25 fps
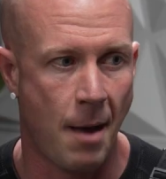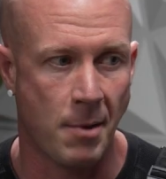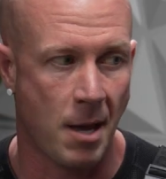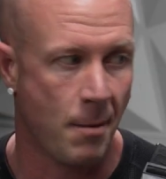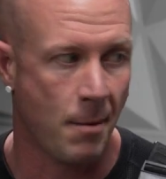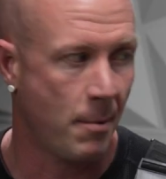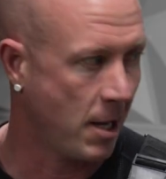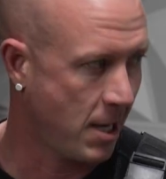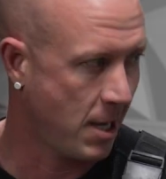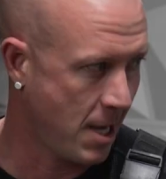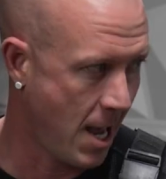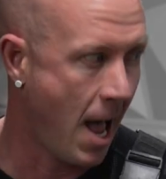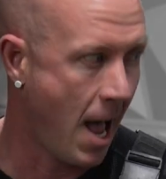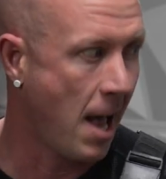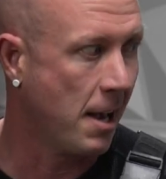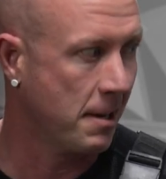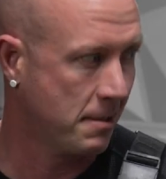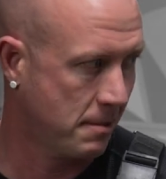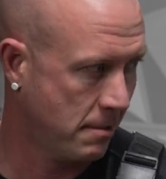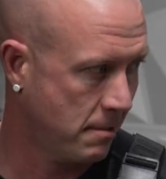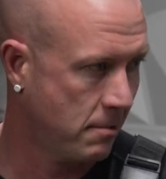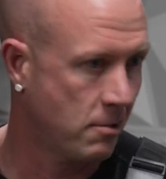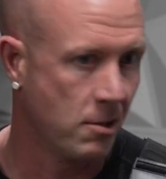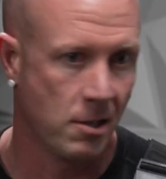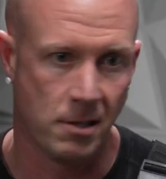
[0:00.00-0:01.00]
me. I'd be like,
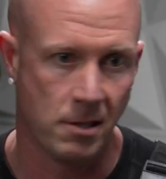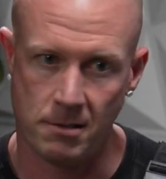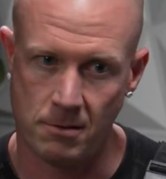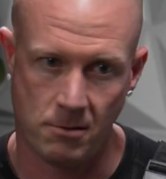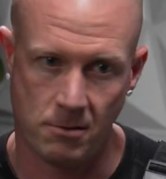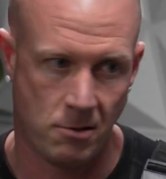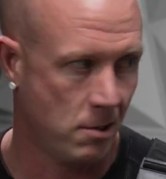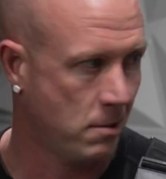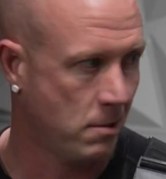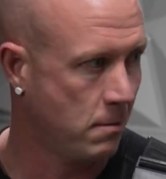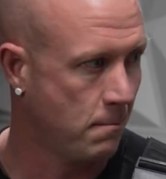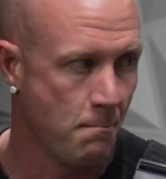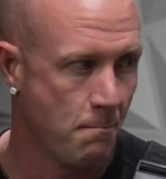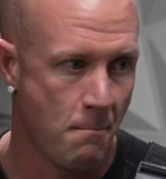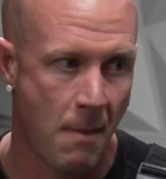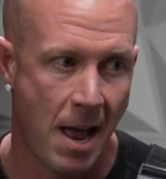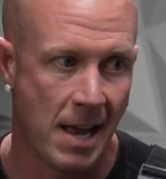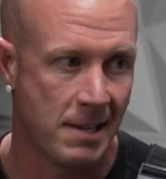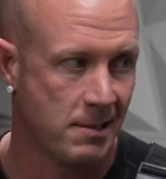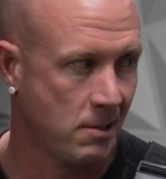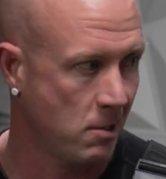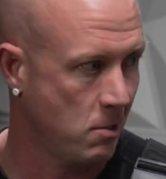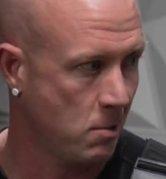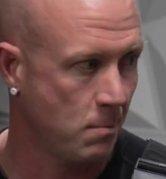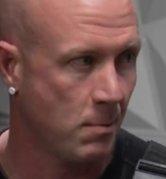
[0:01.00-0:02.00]
yes, just
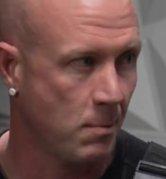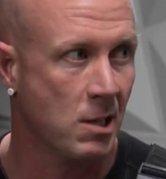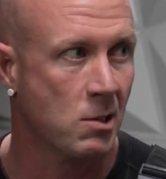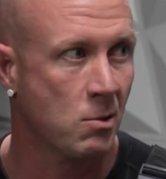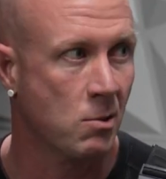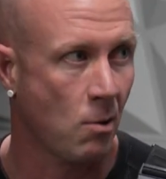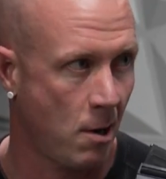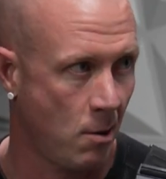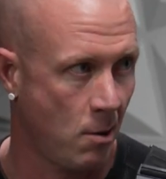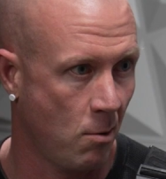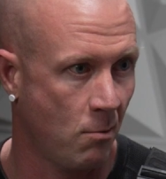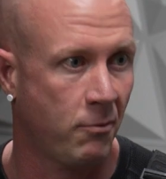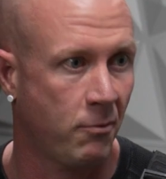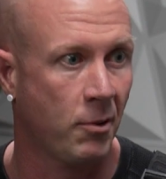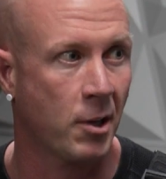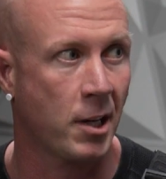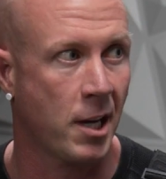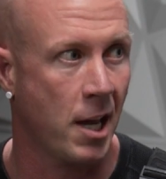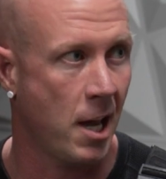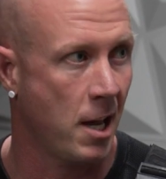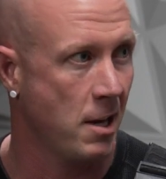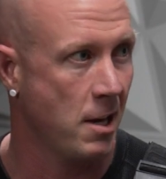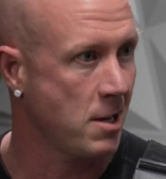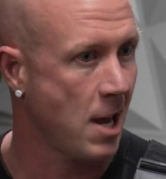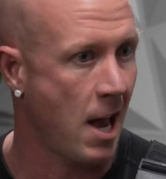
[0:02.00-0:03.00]
message me so I don't
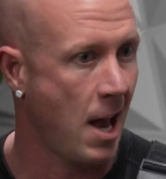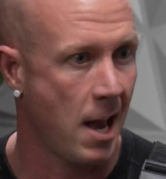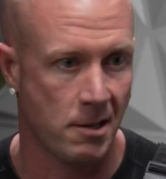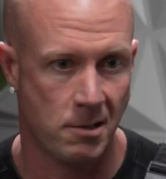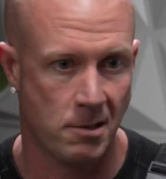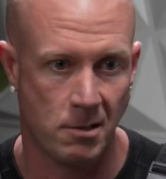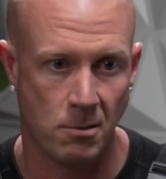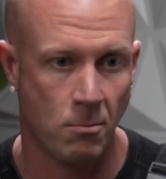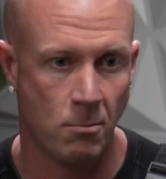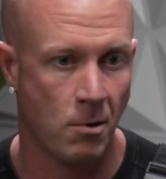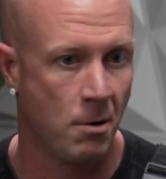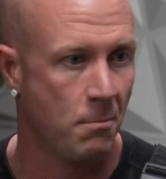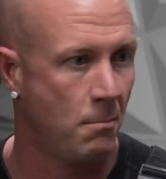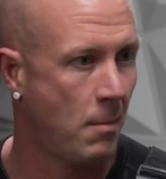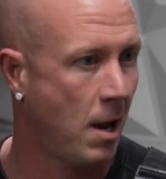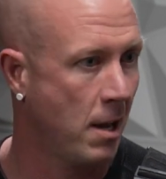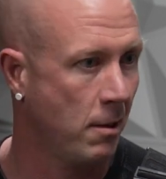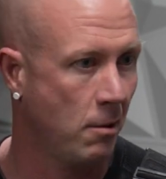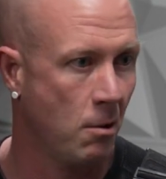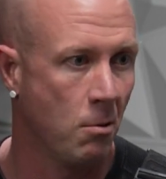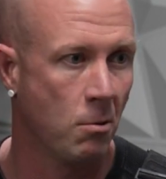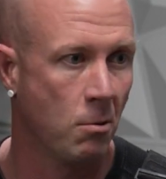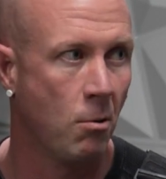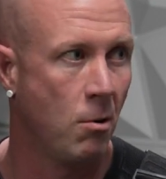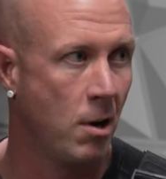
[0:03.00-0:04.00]
forget. Yes, you want my
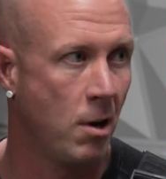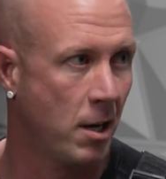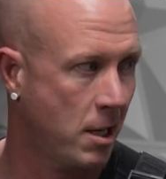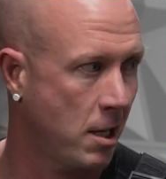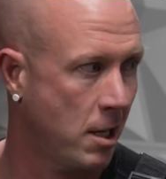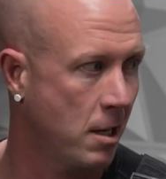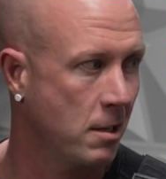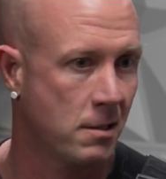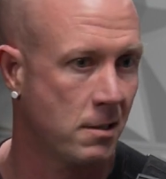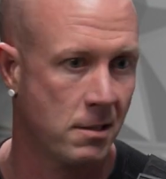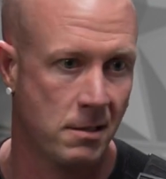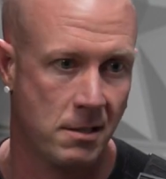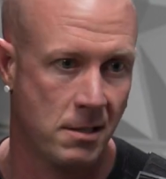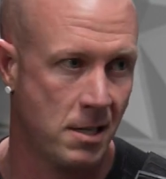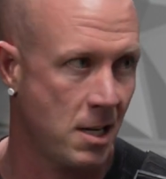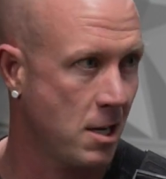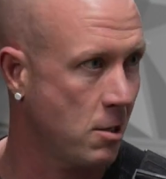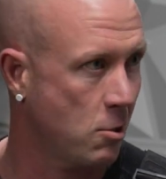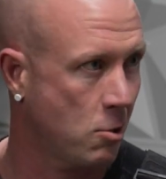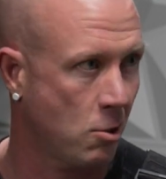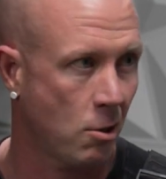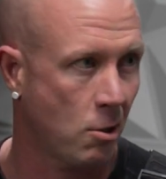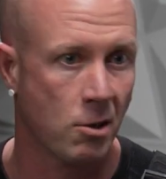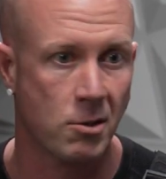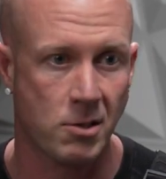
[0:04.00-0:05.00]
logo on kids'
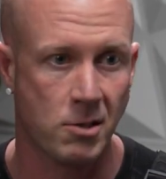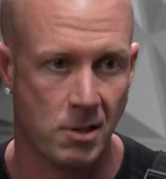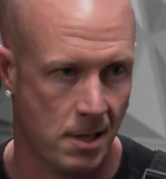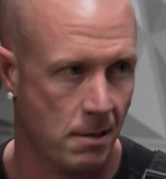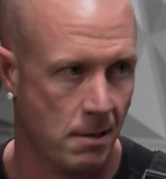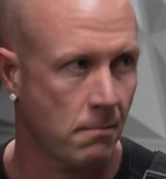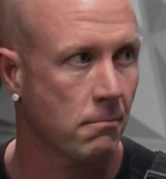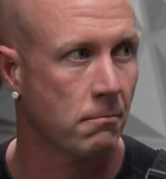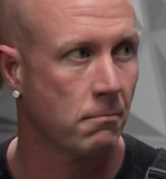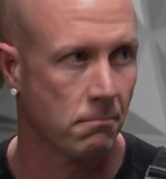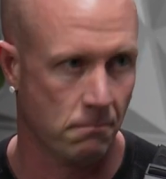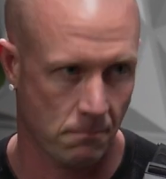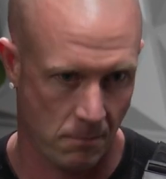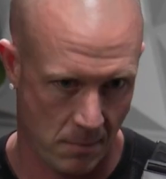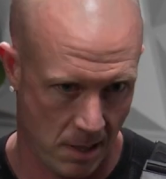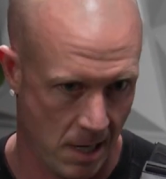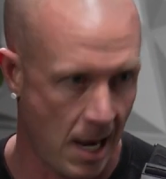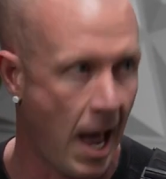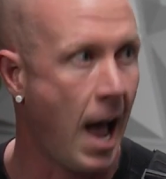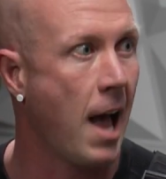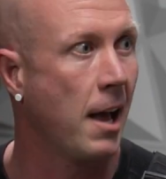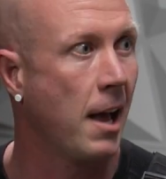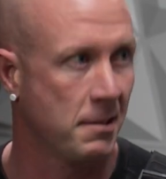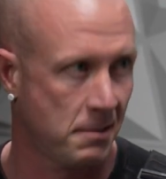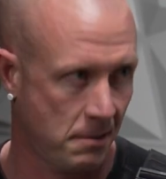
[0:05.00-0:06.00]
t-shirts?
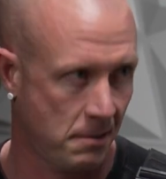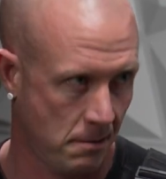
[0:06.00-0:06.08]
Yes.